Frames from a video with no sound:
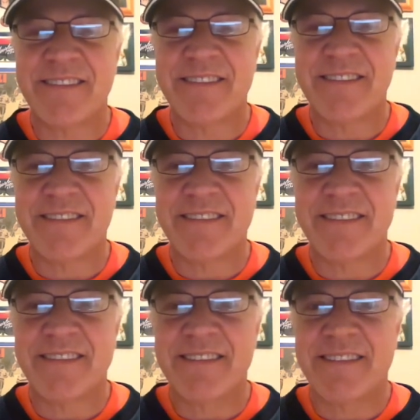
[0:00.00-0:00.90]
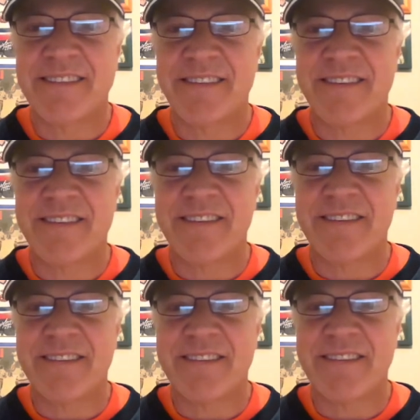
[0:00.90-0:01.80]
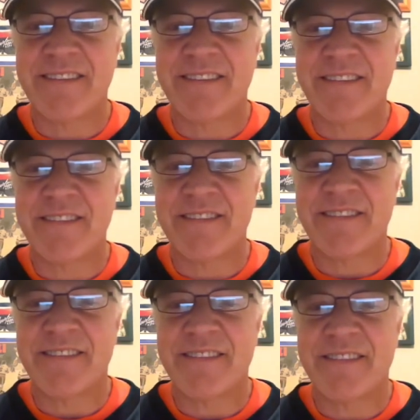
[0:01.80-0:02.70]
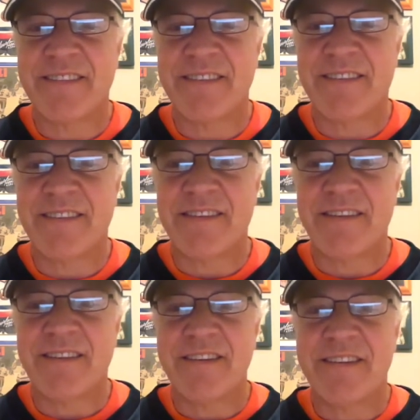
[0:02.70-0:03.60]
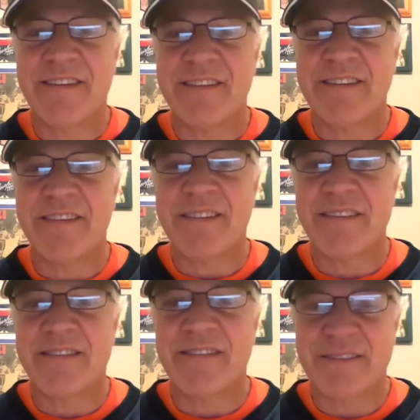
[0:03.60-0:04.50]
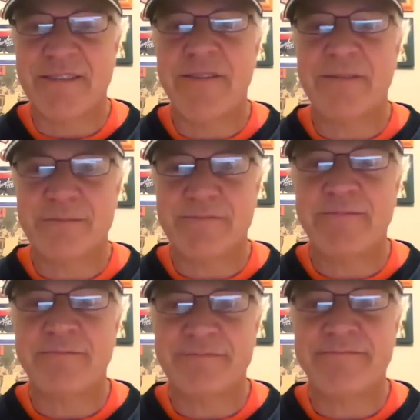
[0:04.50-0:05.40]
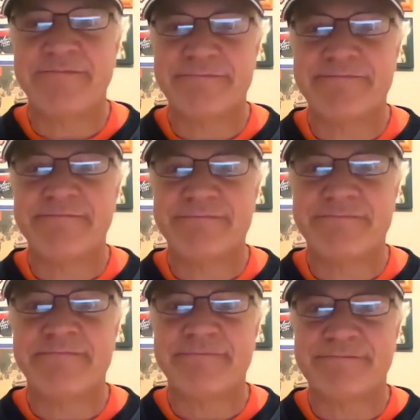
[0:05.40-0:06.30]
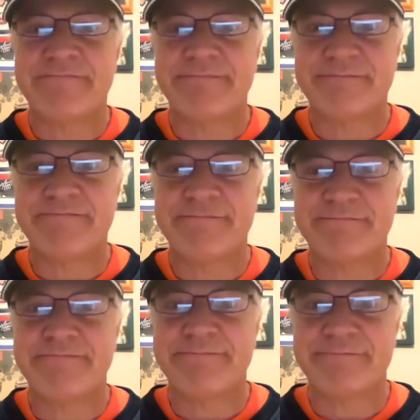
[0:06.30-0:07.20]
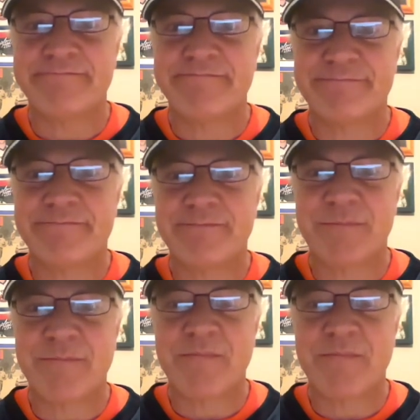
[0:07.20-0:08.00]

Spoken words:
This person isn't speaking.